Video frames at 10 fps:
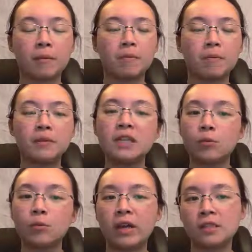neat
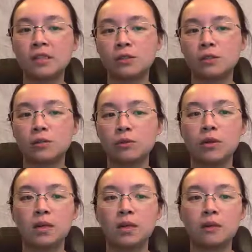ways to
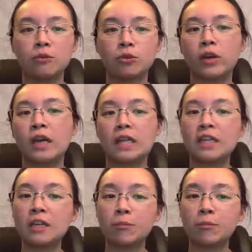try and
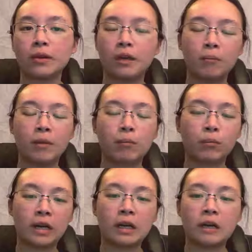keep a
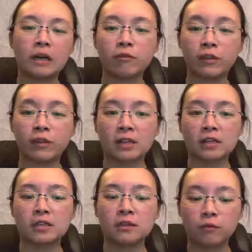membrane
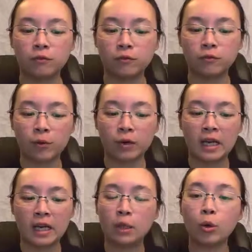flat for a
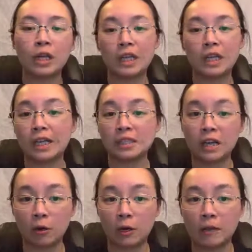localized
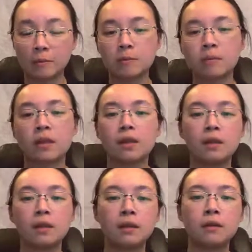area.
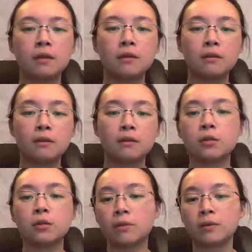
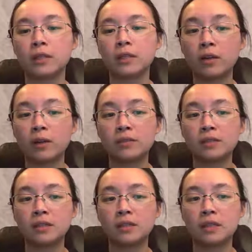So now
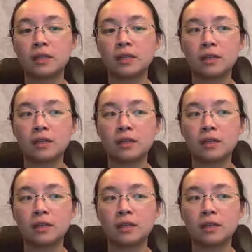comes the